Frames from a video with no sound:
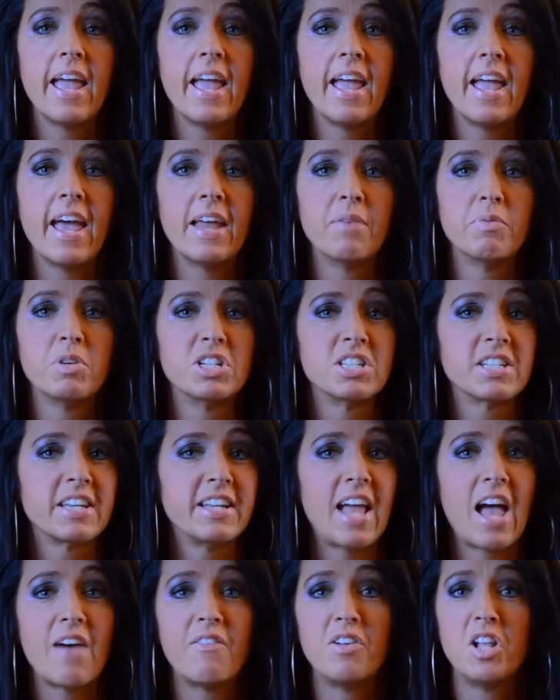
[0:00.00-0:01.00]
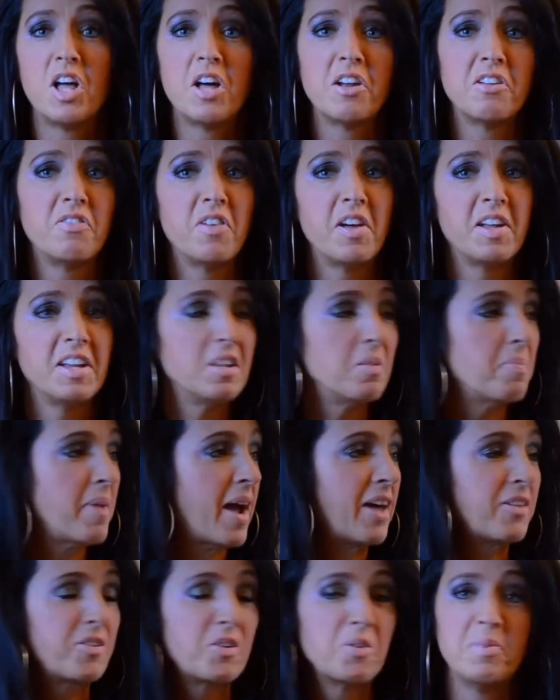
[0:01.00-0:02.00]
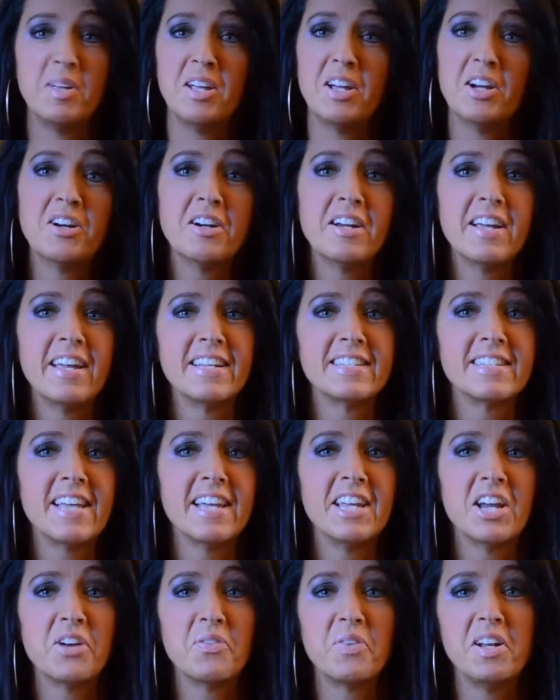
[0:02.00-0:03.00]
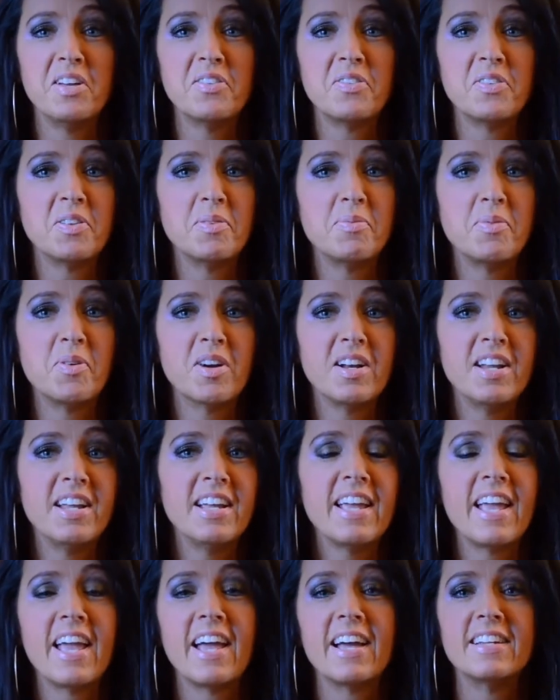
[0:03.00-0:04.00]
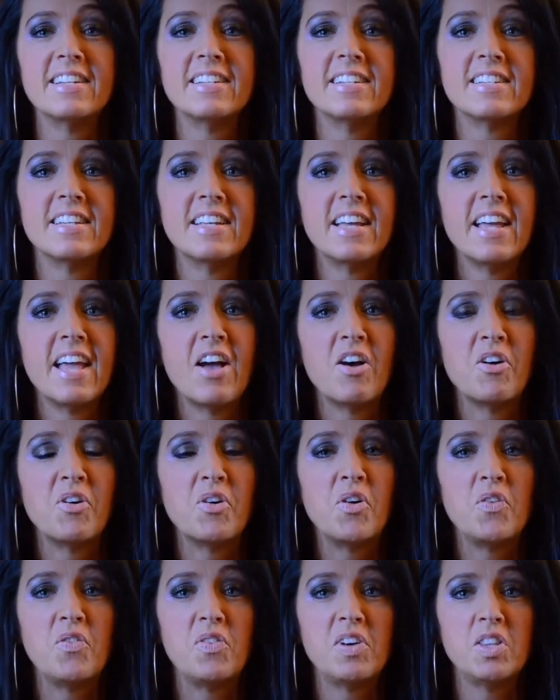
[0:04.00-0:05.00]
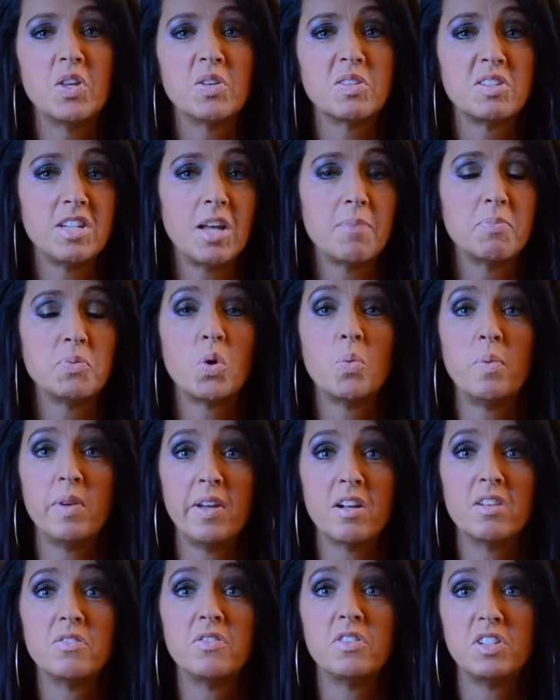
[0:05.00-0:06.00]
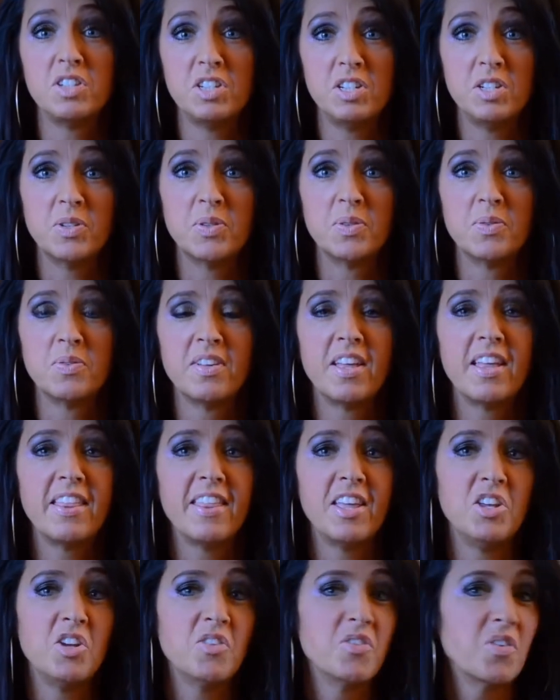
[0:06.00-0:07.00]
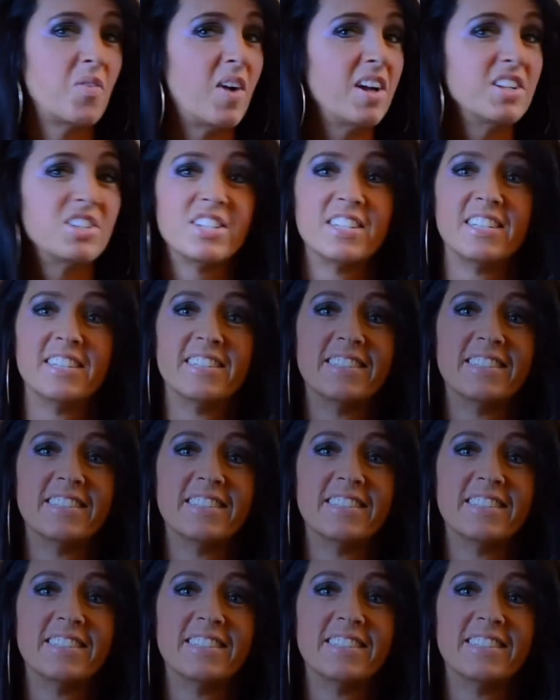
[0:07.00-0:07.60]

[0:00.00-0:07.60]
And we're just going to have a lot of fun in the bathroom here and as I get ready for the morning, and hopefully those tips will be helpful to you. Thank you for watching.